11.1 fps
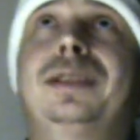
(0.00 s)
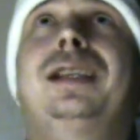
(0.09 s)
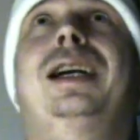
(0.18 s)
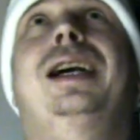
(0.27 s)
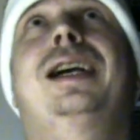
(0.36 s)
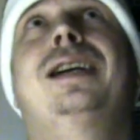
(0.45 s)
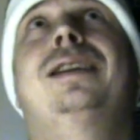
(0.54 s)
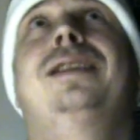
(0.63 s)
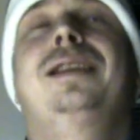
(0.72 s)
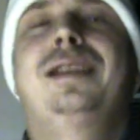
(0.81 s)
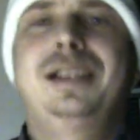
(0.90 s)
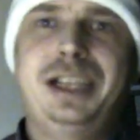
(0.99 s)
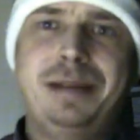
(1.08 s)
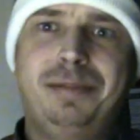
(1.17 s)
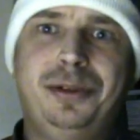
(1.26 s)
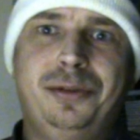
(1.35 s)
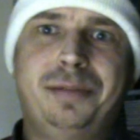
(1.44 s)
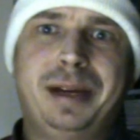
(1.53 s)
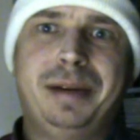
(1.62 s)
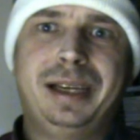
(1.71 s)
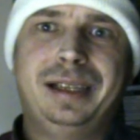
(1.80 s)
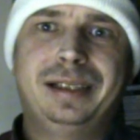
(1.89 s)
Ah, Shenmue
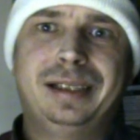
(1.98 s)
maybe.